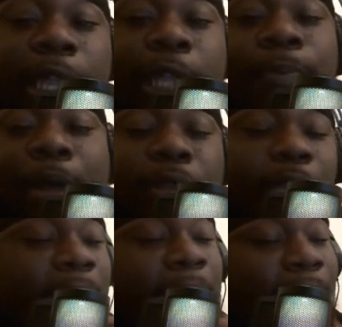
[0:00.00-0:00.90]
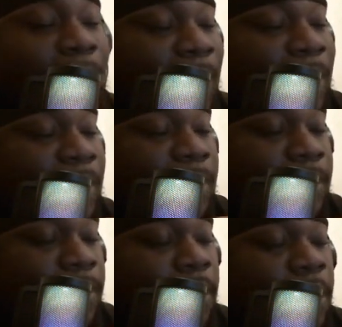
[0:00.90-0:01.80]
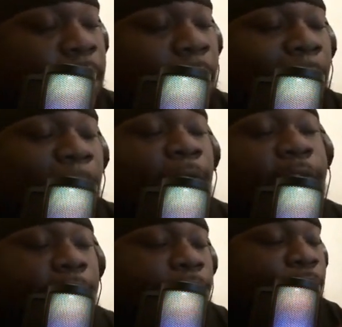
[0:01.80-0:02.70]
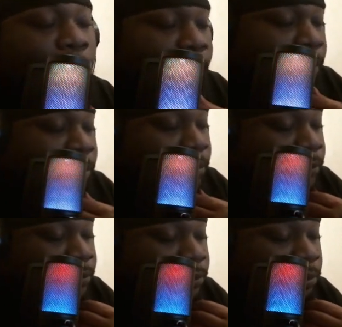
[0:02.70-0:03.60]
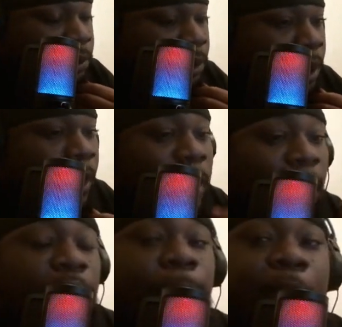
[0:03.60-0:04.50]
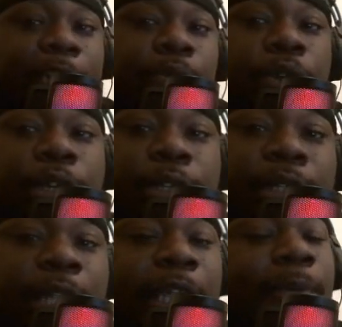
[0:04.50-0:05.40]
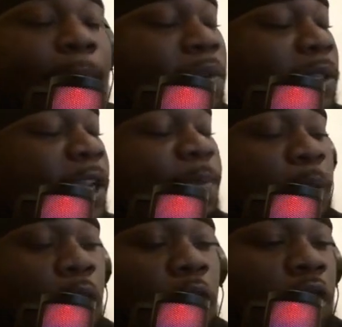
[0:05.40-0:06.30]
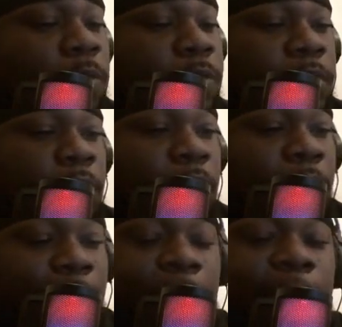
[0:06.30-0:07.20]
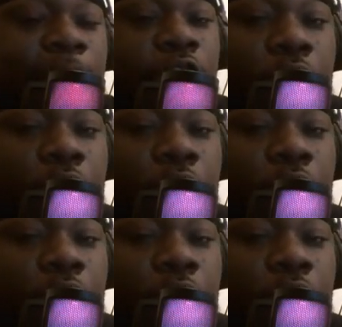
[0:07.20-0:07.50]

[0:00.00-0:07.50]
think about your kids after the fact. Everybody want to think about their moms and their